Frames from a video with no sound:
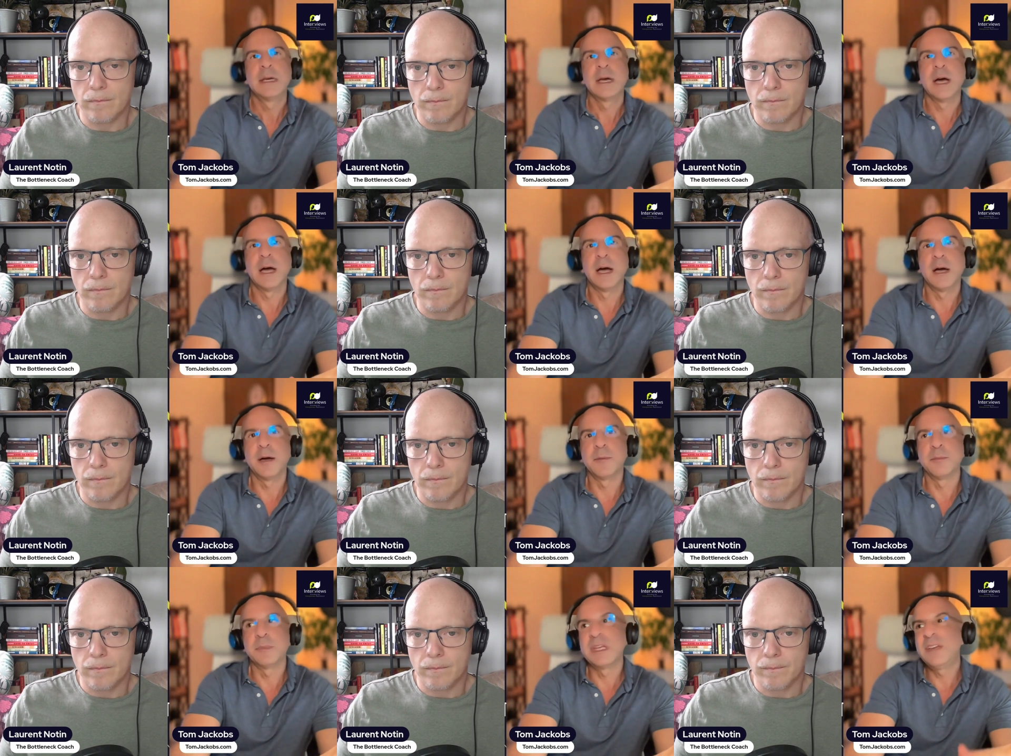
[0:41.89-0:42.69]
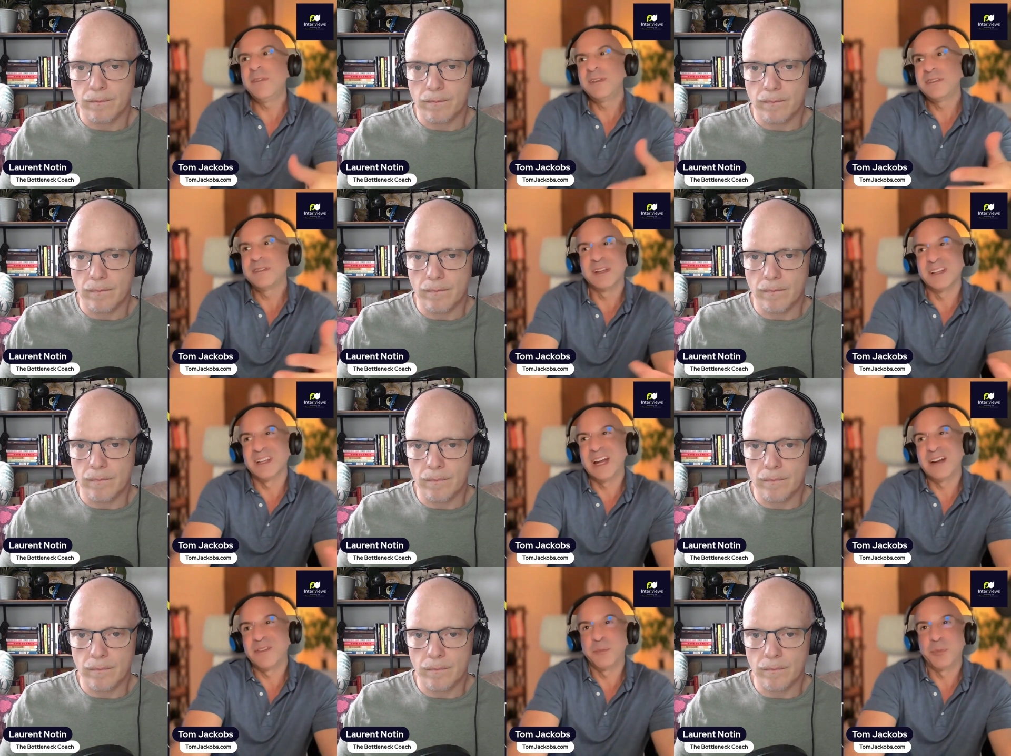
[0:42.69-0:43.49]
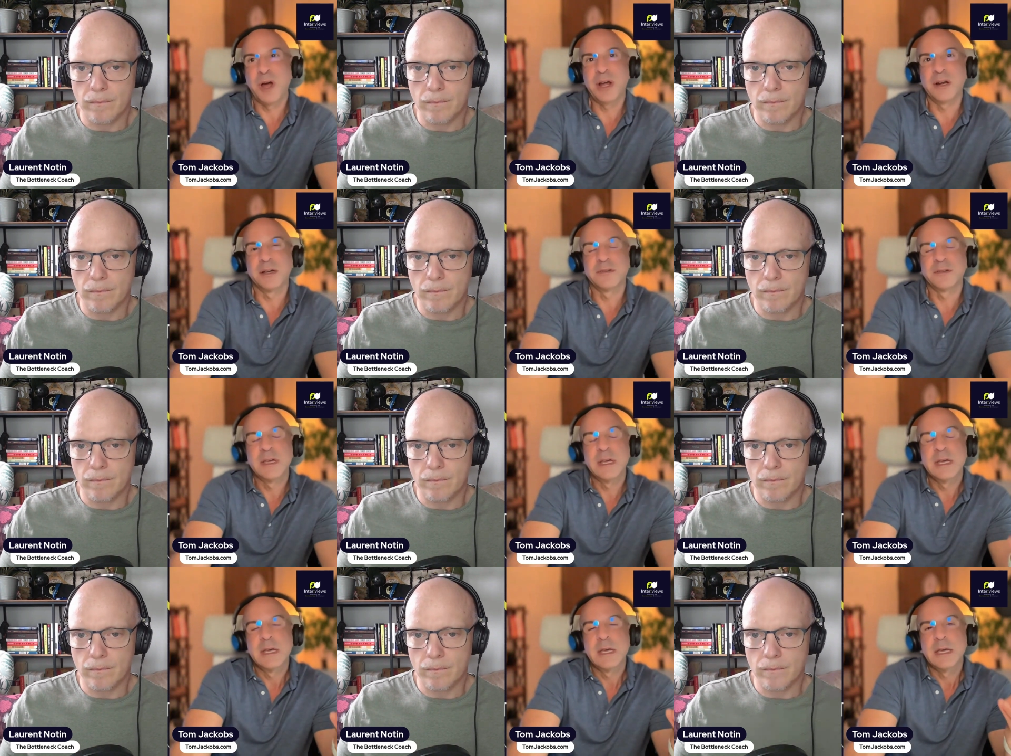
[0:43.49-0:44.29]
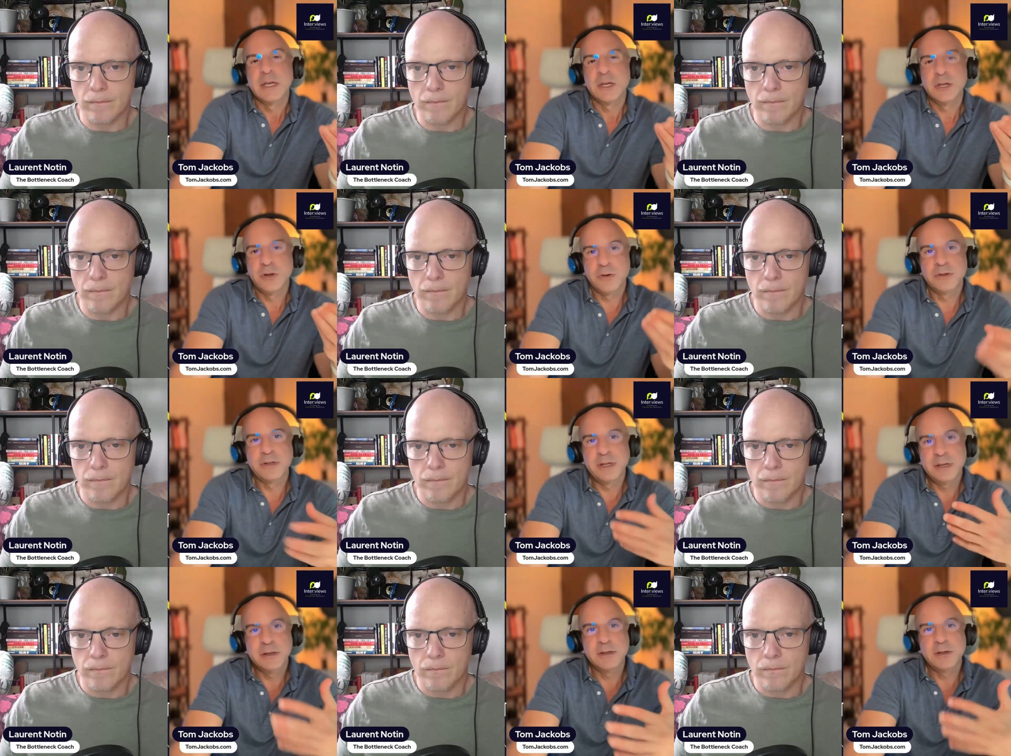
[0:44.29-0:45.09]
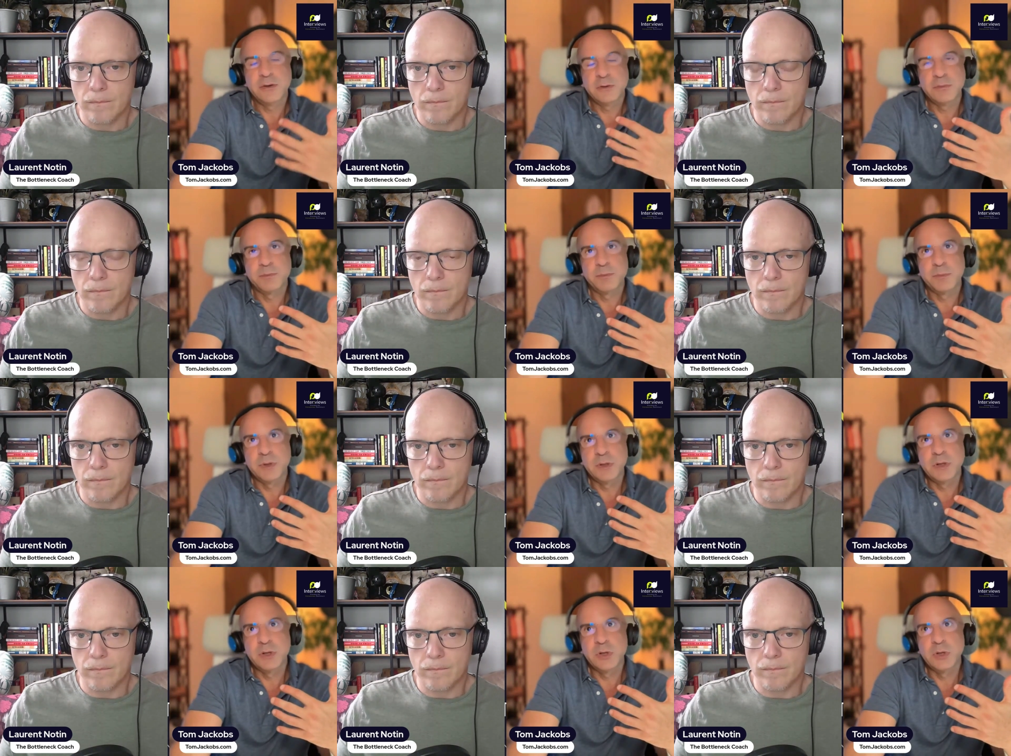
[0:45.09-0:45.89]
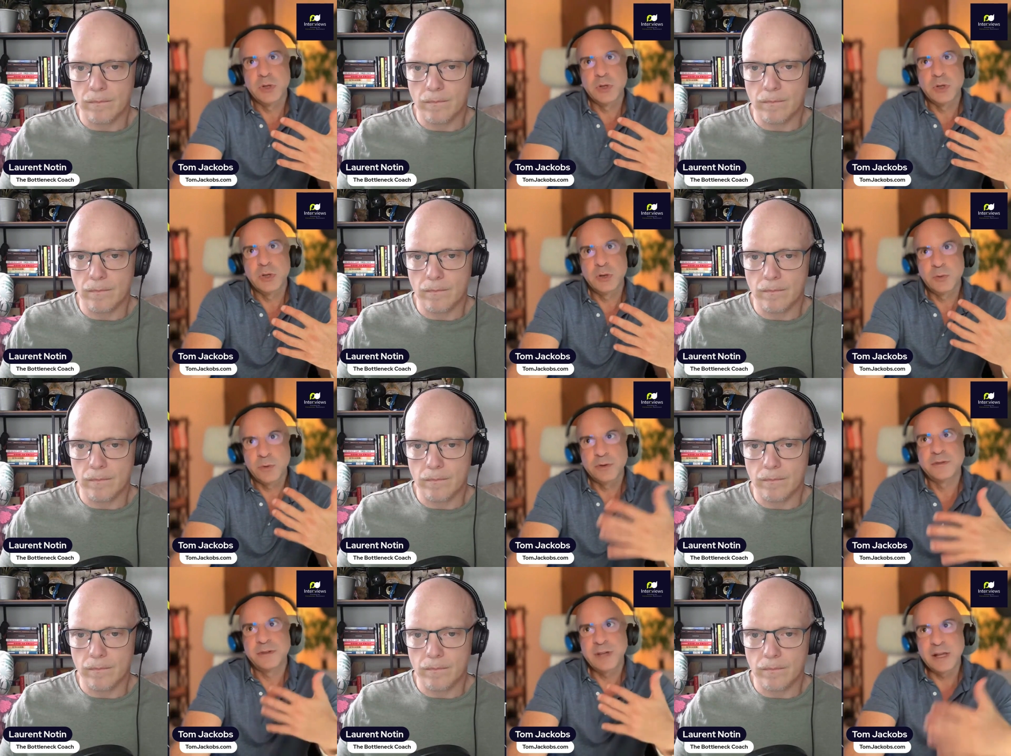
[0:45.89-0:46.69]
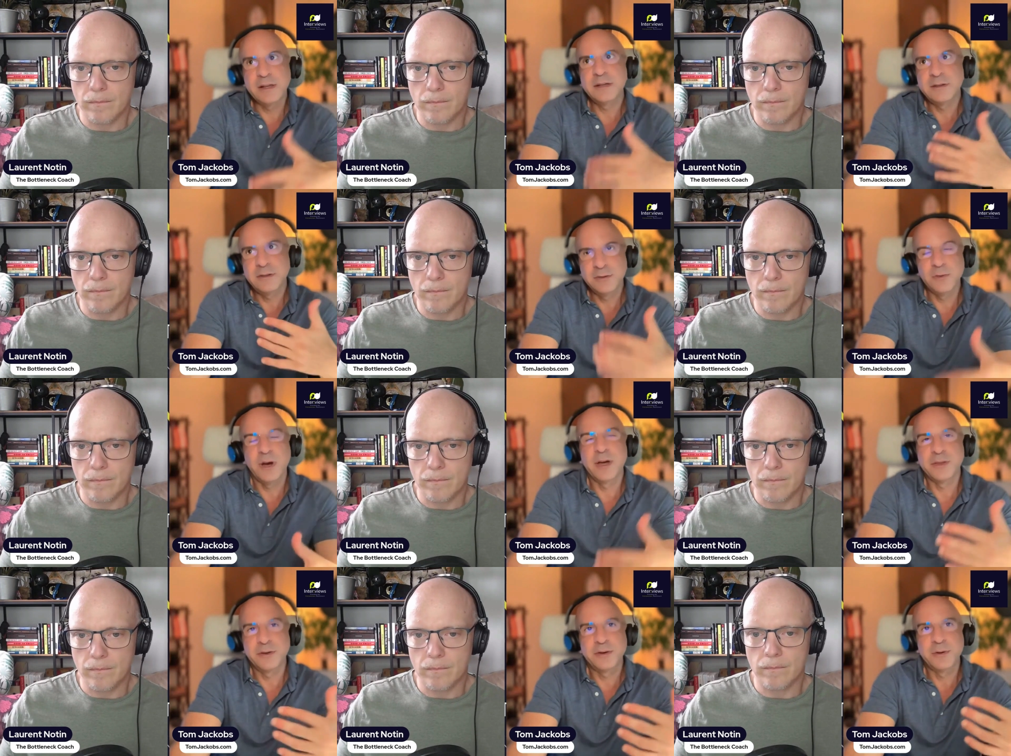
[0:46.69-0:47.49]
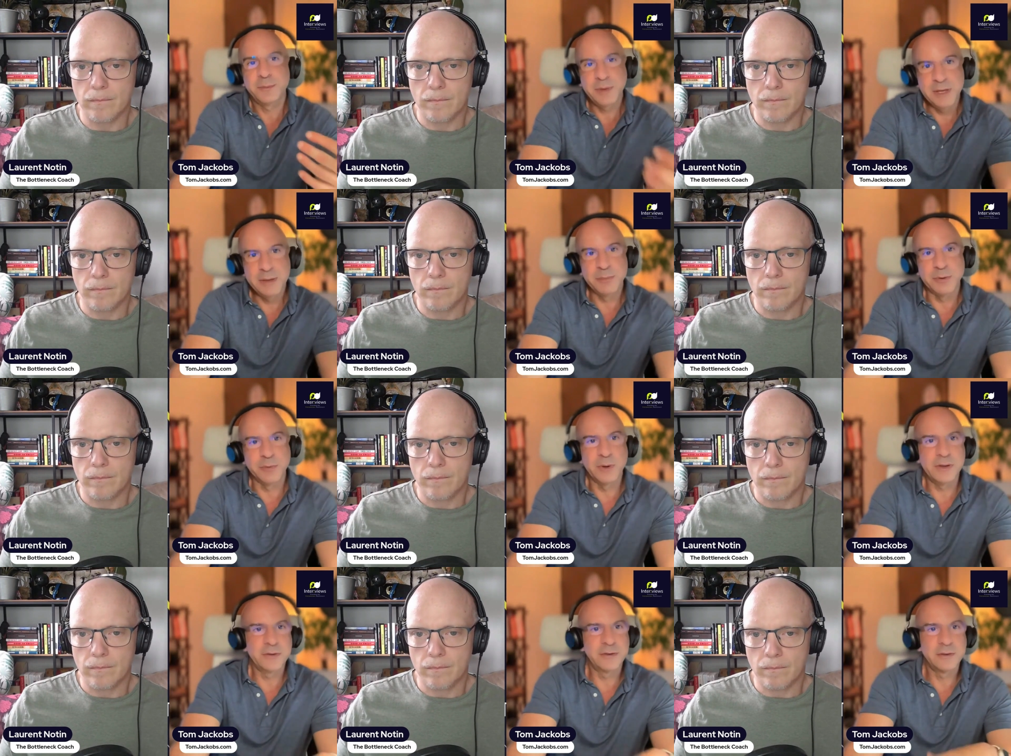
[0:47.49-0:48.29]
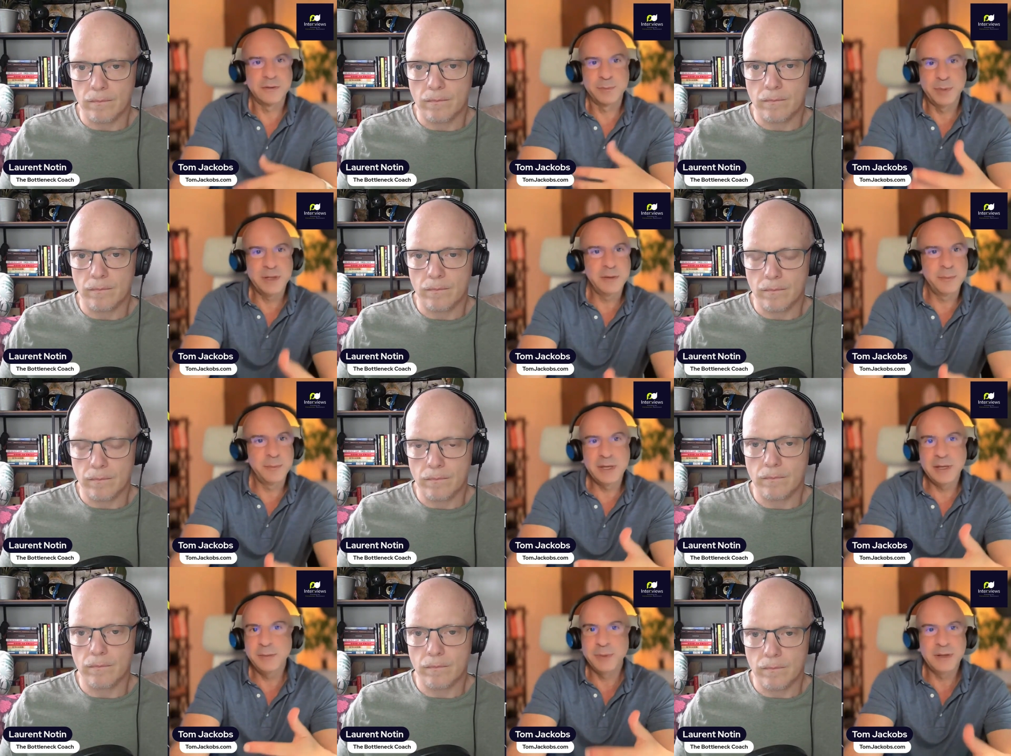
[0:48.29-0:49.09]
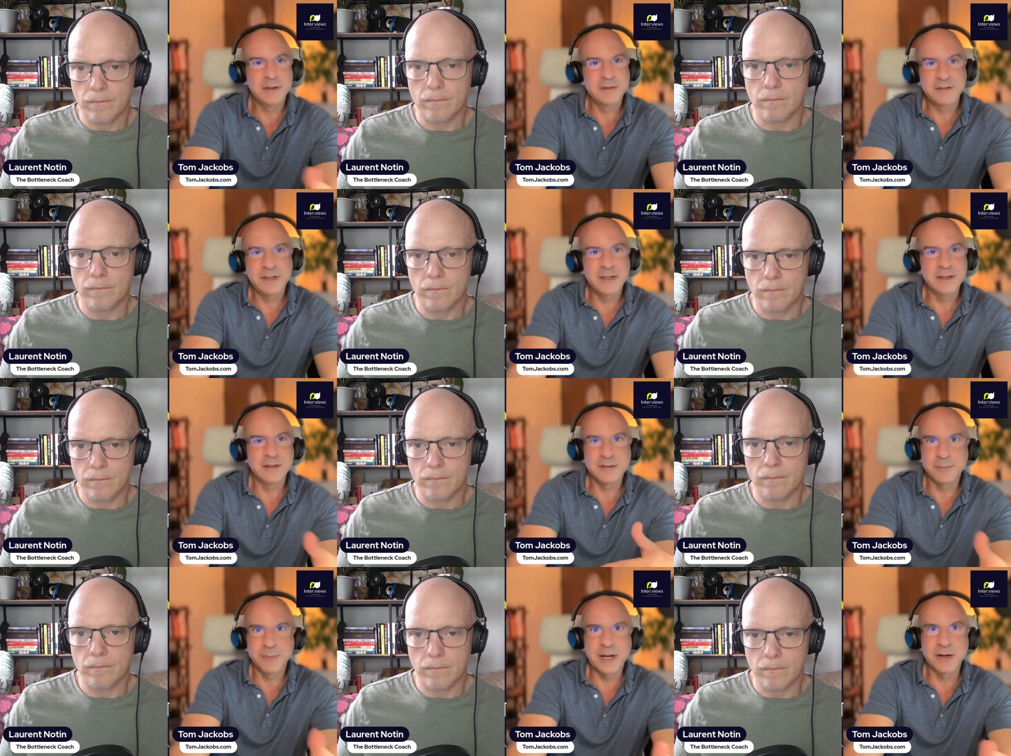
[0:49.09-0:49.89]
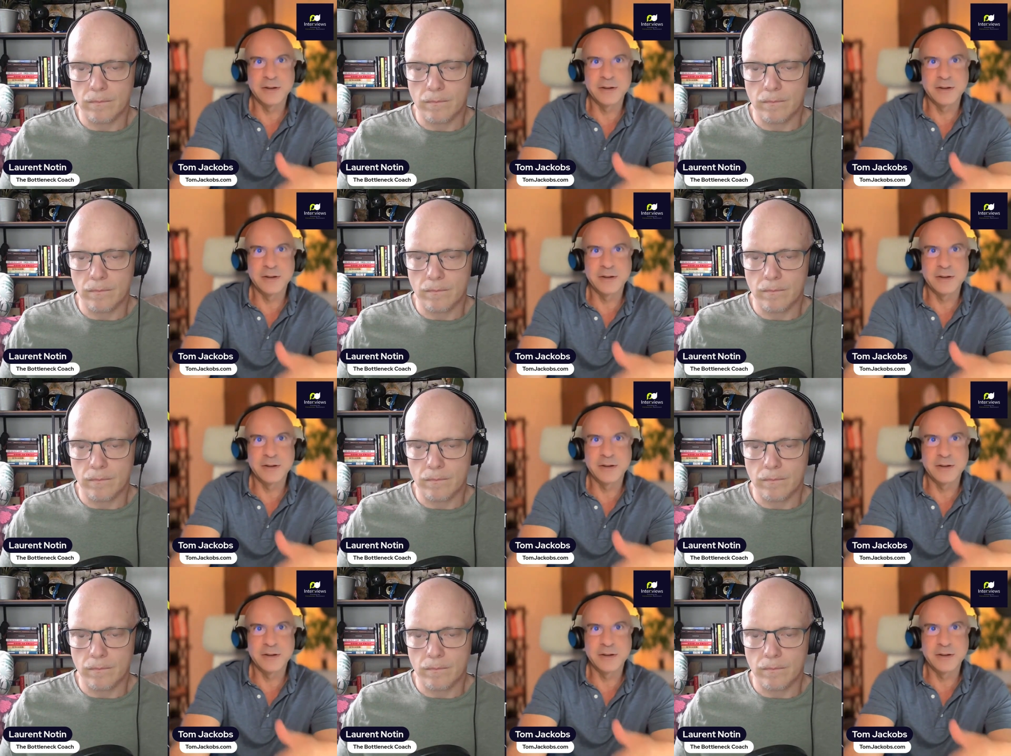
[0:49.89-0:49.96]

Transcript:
Speaker 1: um, even a lot of the products, you're de- you're you are selling to other people, whether it's B2B, B2C, it doesn't matter.